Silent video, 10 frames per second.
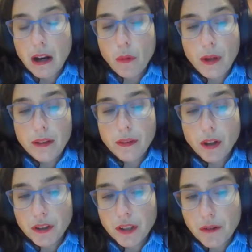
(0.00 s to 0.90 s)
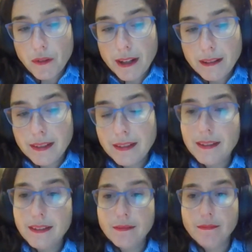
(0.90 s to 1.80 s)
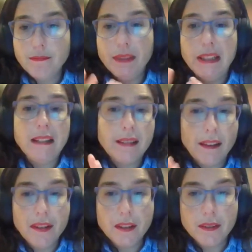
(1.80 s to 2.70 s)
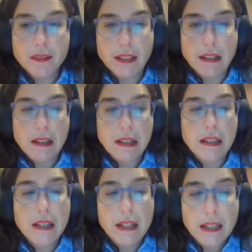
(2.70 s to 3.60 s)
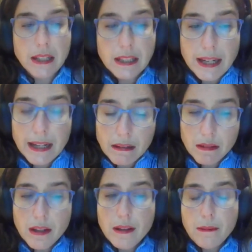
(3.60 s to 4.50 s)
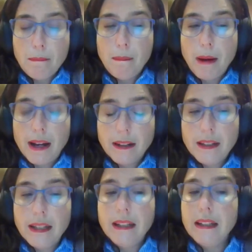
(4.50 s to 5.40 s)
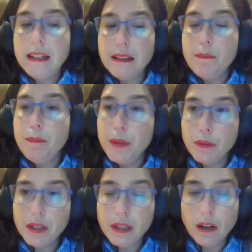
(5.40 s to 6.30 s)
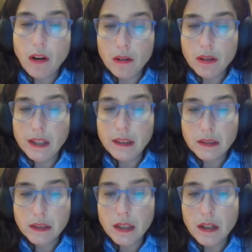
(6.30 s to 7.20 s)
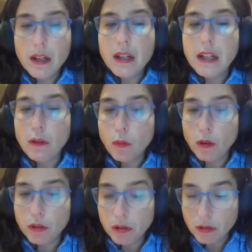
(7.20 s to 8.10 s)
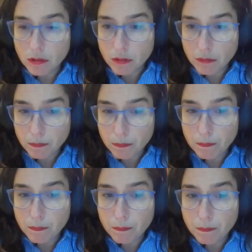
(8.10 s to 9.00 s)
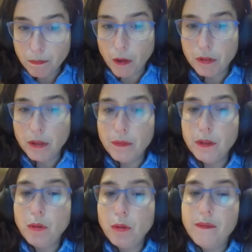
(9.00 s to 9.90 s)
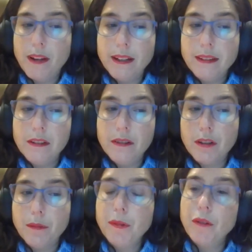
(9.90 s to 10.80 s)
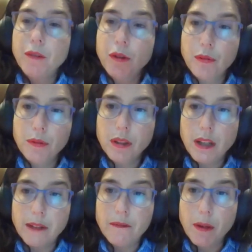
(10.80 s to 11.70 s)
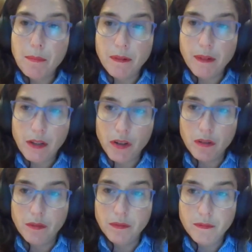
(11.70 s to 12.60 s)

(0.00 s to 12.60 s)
I will not address these other strategies in detail, but in this impunity context, it was possible to advance in terms of truth and reparation.